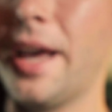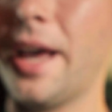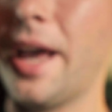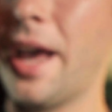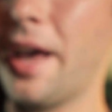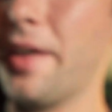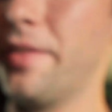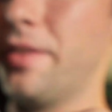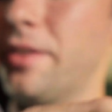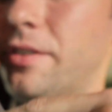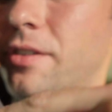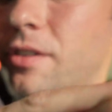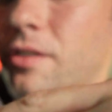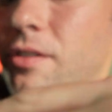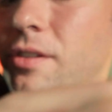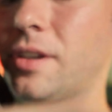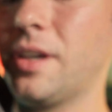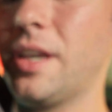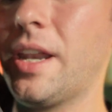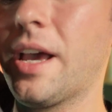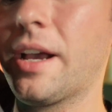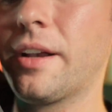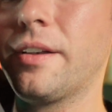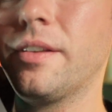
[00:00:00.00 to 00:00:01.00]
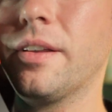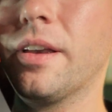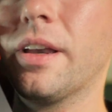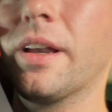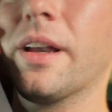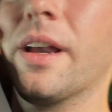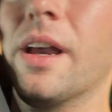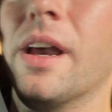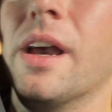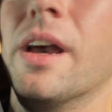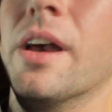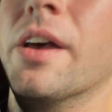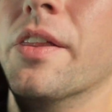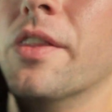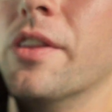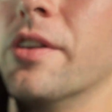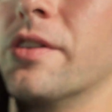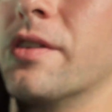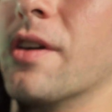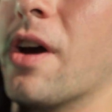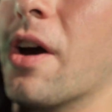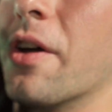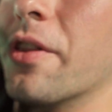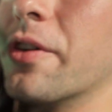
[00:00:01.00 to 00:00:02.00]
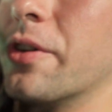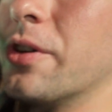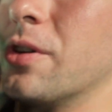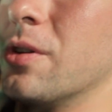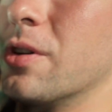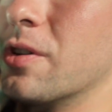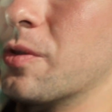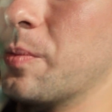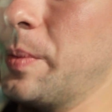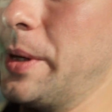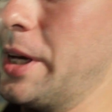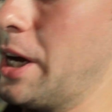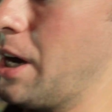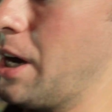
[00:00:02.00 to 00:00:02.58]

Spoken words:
and this is connecting this other USB